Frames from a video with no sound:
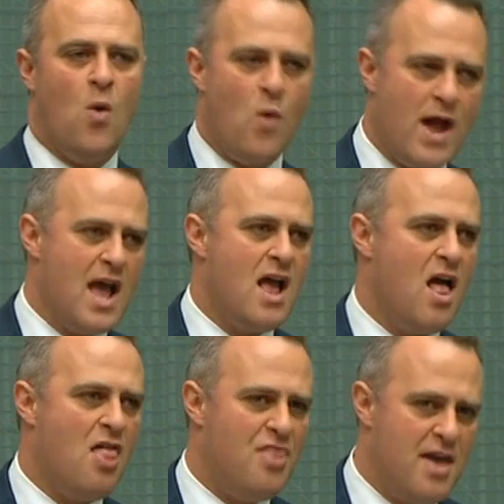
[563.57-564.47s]
where
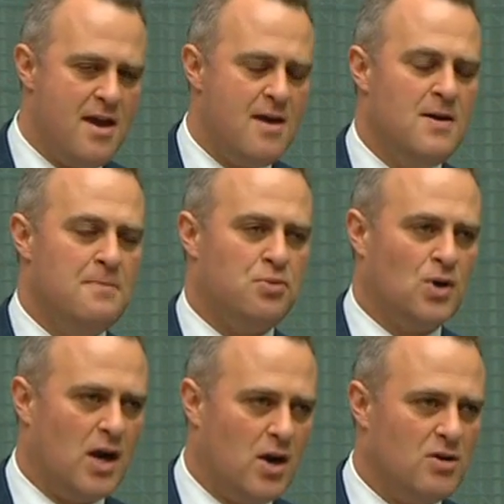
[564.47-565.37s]
their
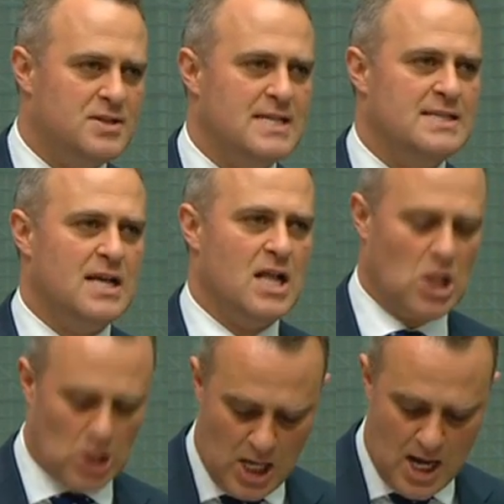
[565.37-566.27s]
priorities
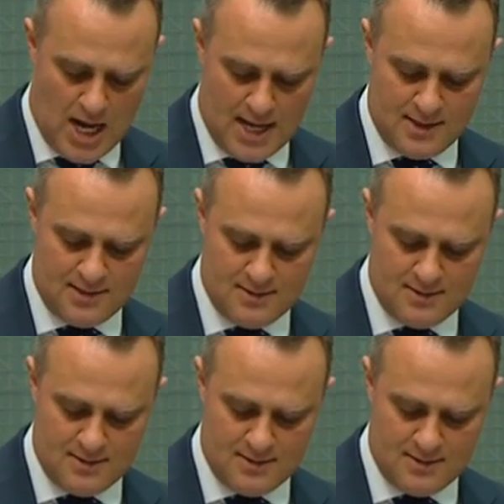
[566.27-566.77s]
lie.